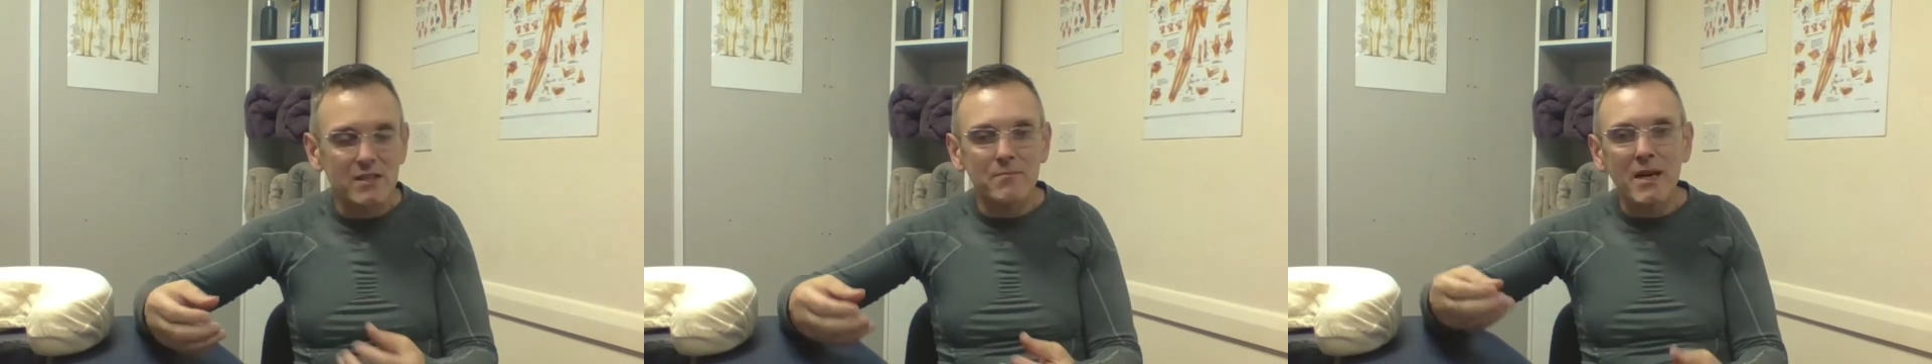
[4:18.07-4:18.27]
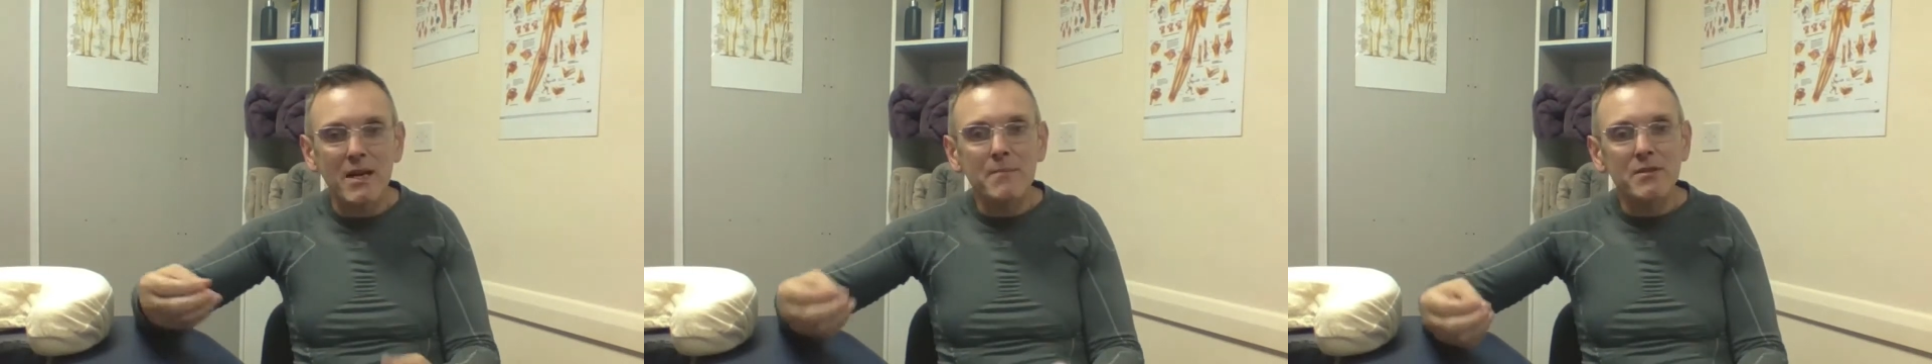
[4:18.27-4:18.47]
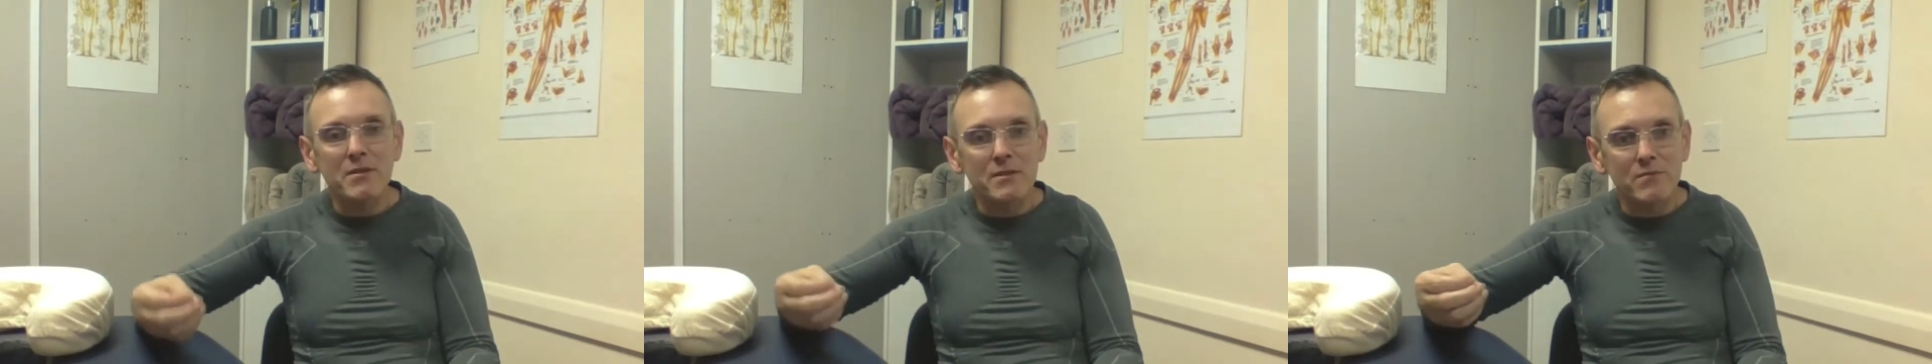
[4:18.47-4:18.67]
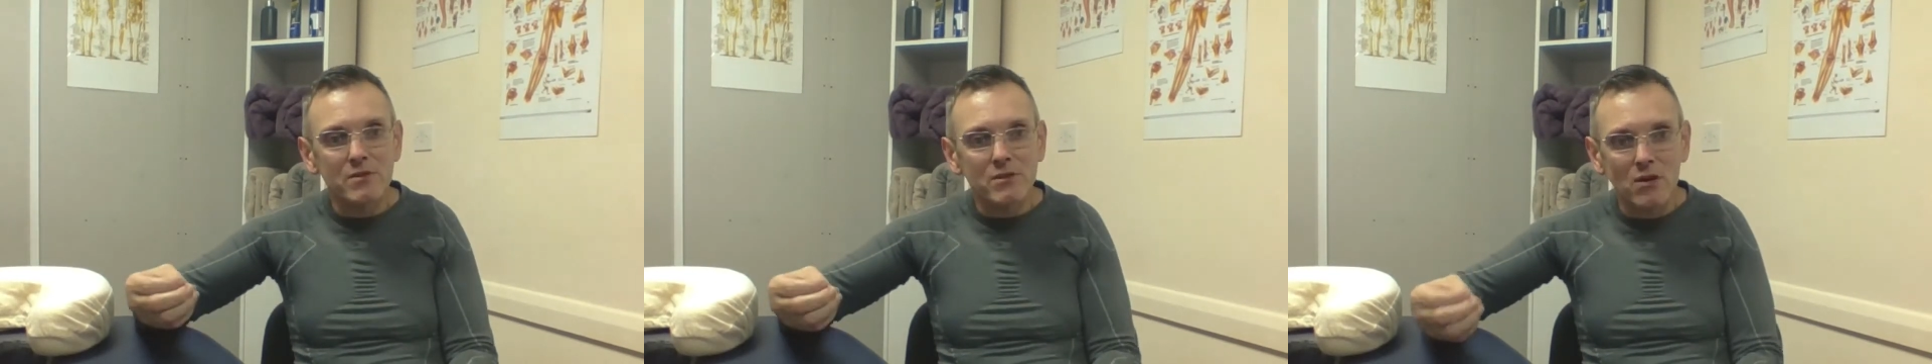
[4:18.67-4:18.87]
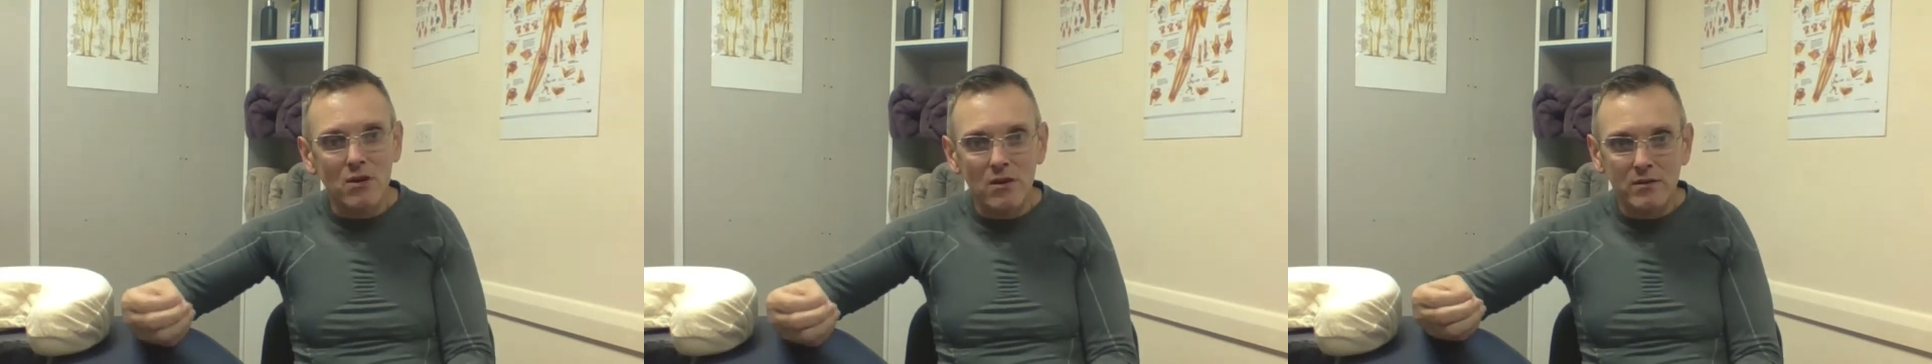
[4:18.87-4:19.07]
there may be some
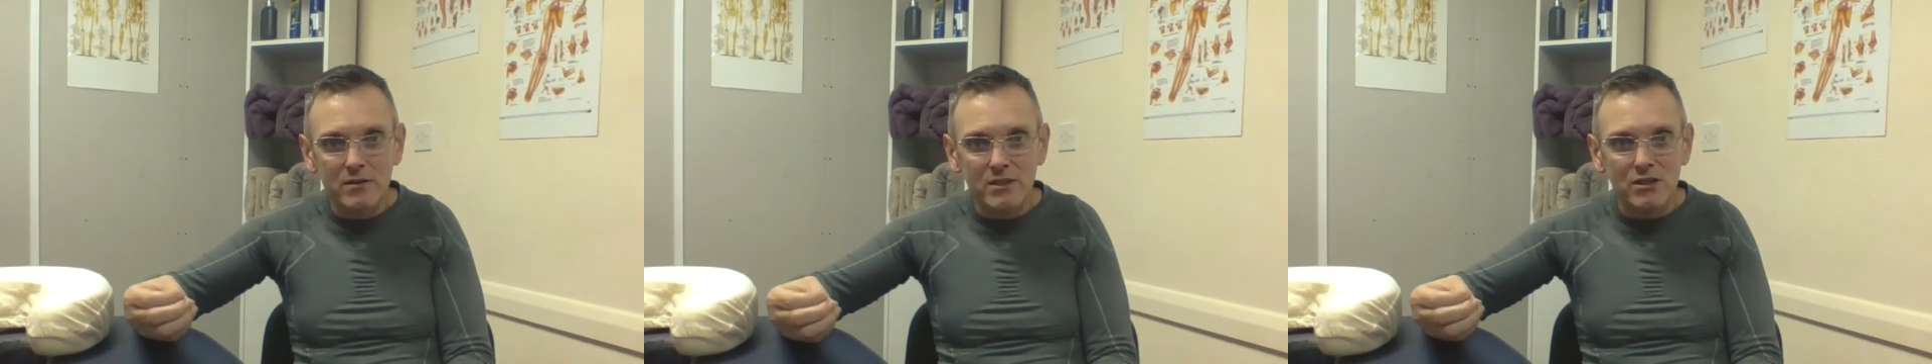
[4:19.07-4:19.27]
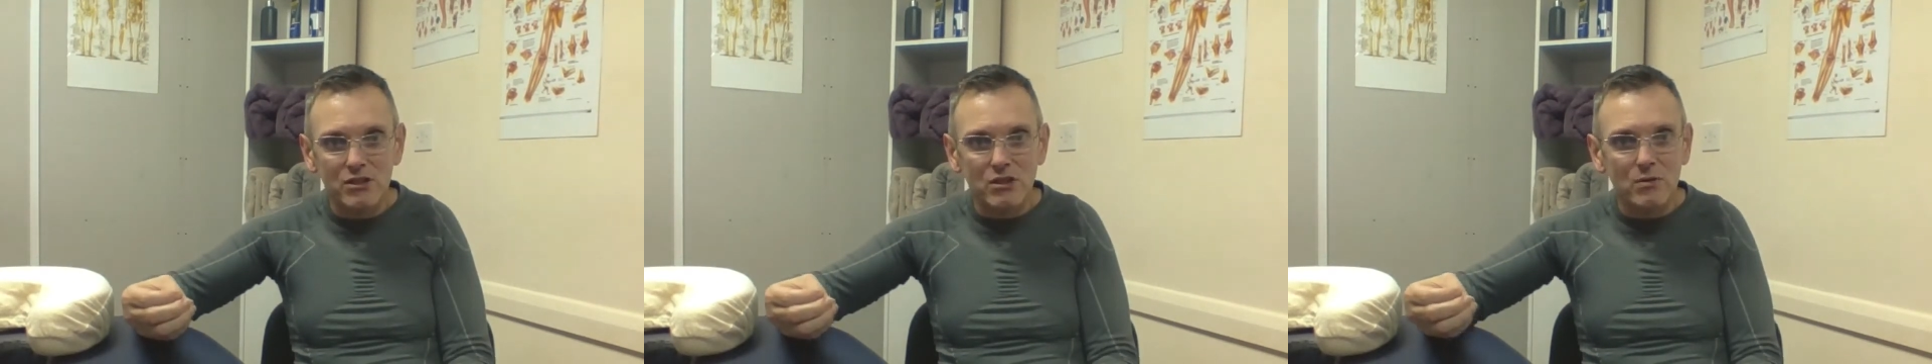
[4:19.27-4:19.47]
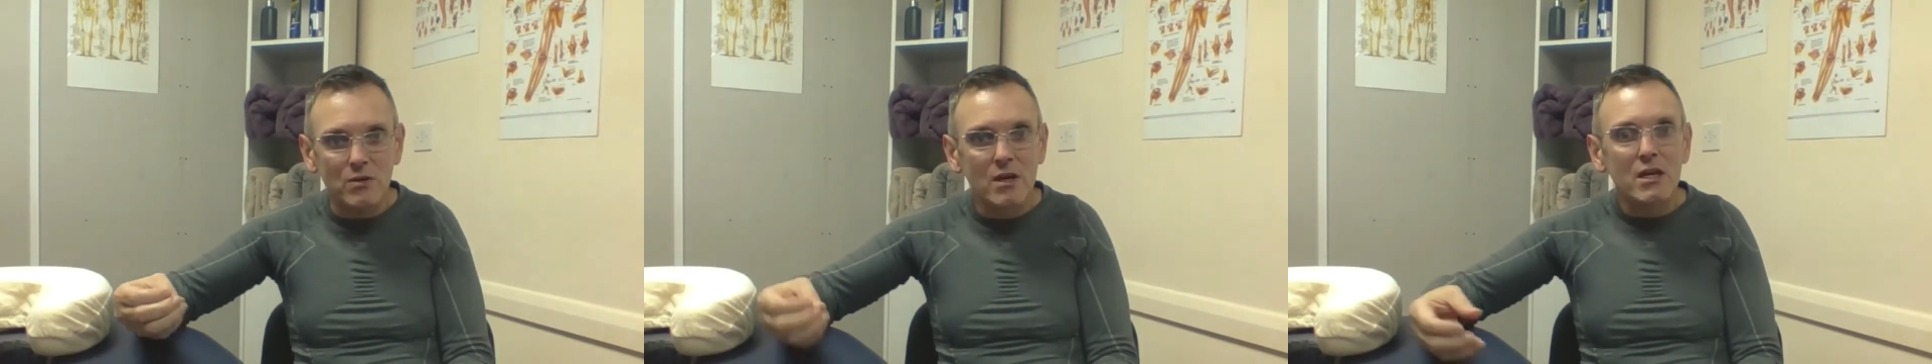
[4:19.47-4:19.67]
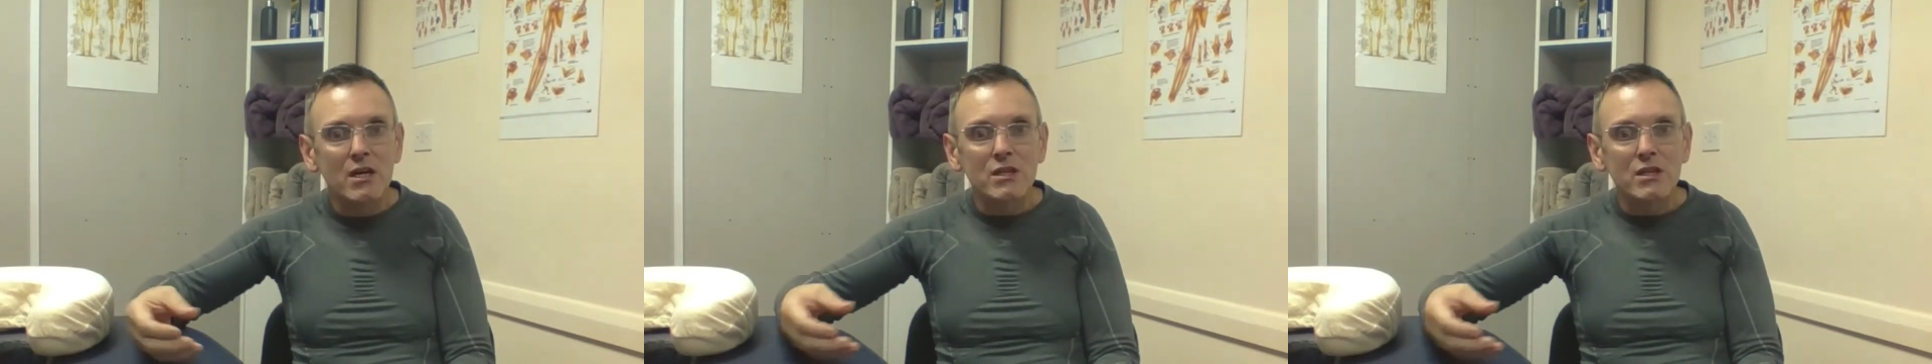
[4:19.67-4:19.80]
scar tissue.